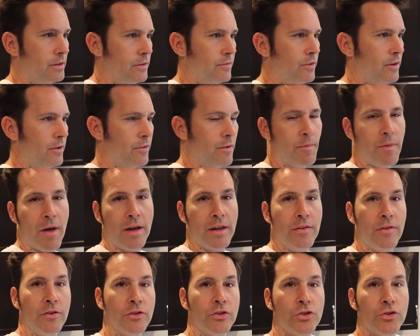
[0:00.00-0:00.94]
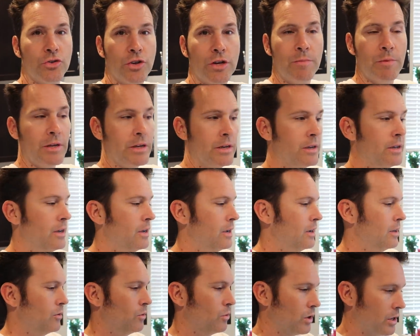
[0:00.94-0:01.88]
if I'm not in there streaming,
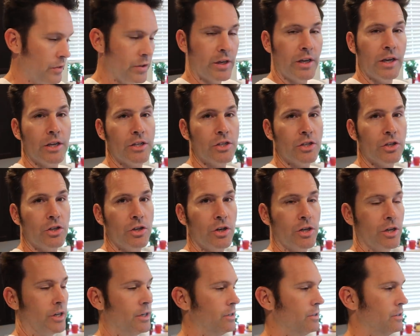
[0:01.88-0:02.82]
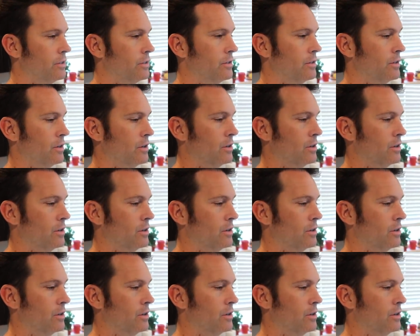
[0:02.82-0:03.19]
we're in the kitchen cooking,